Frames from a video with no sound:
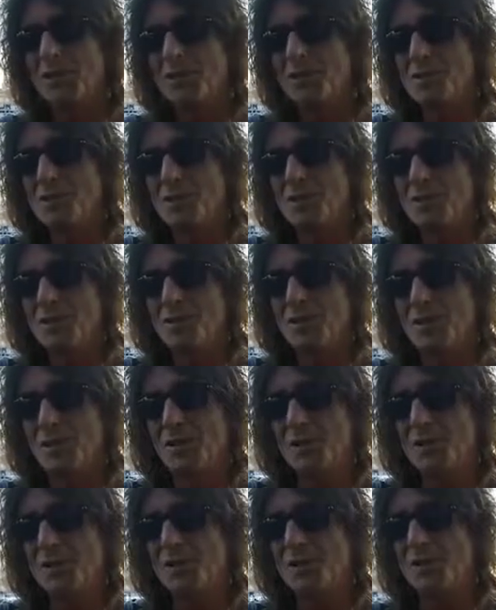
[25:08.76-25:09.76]
since
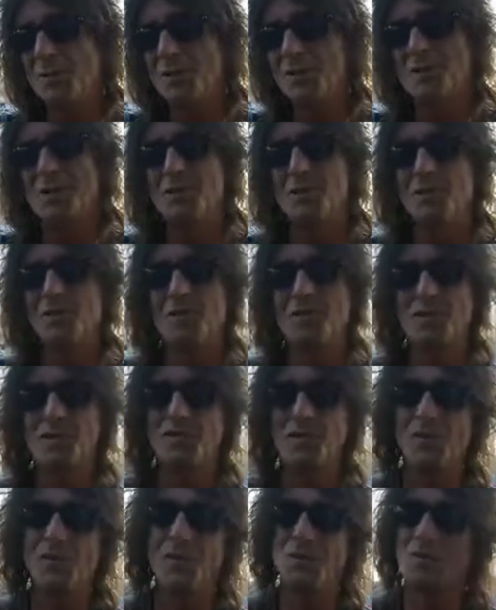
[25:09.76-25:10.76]
November, December
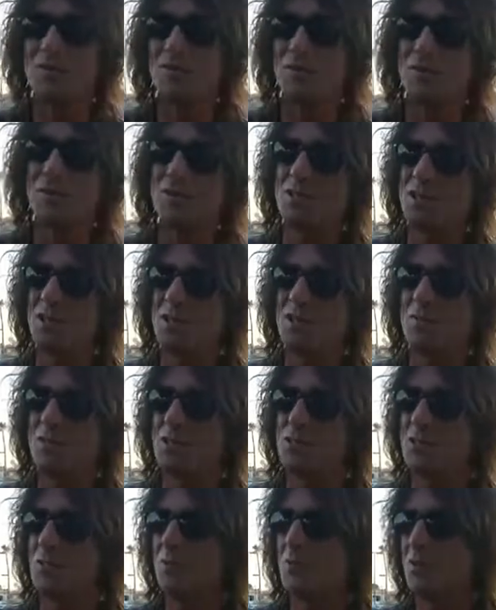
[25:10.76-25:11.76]
2013, we
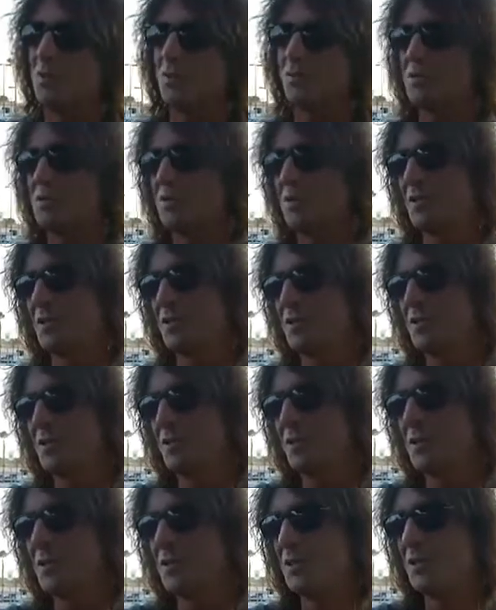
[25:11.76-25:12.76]
tour
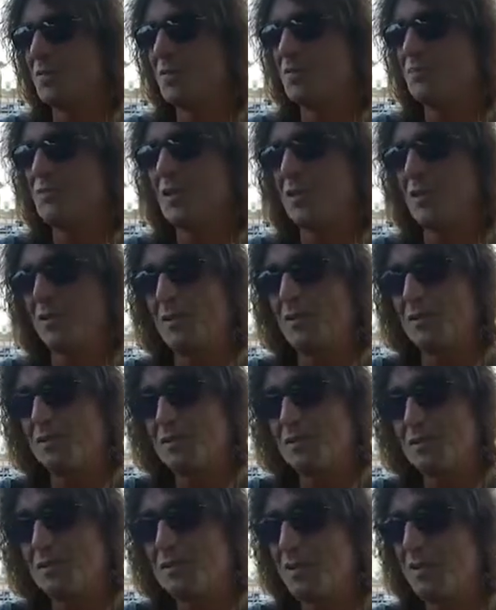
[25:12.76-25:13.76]
overseas. You know,
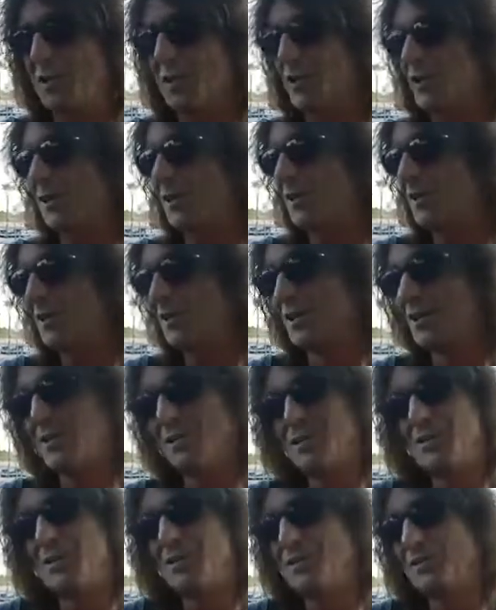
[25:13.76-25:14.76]
sorry,
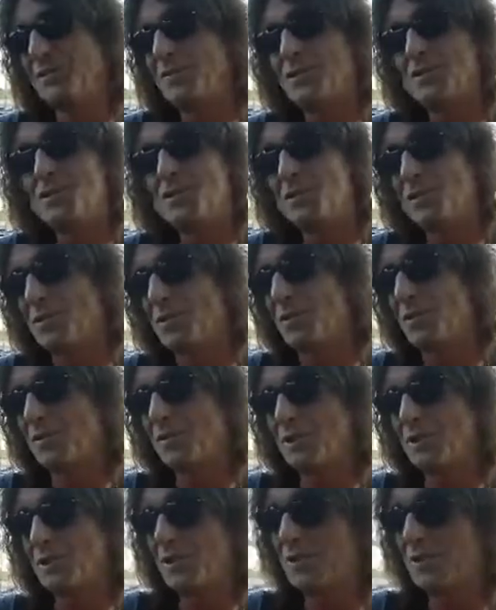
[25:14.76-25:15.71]
controlled